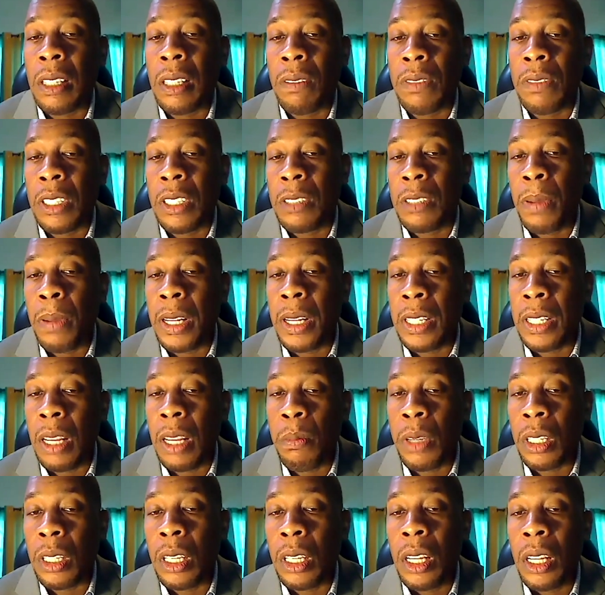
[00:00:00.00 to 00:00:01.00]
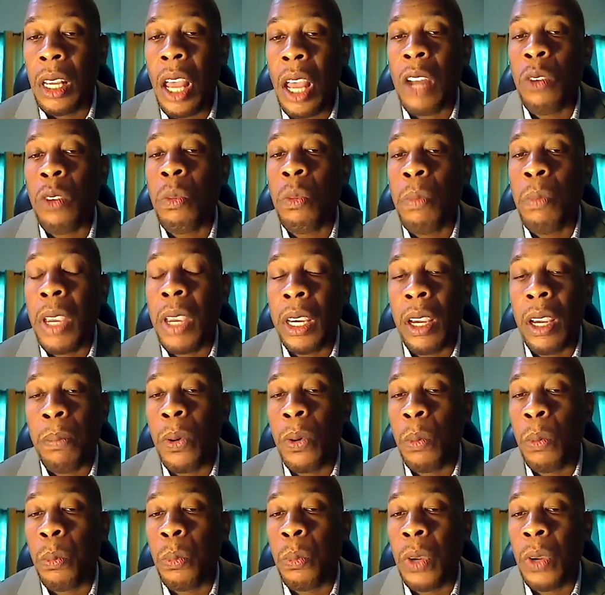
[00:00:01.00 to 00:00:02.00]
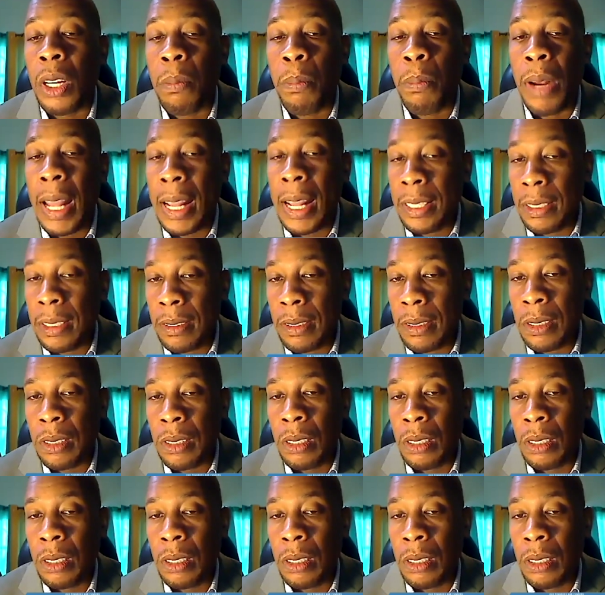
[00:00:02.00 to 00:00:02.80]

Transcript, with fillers: of this pandemic and we make appropriate plans.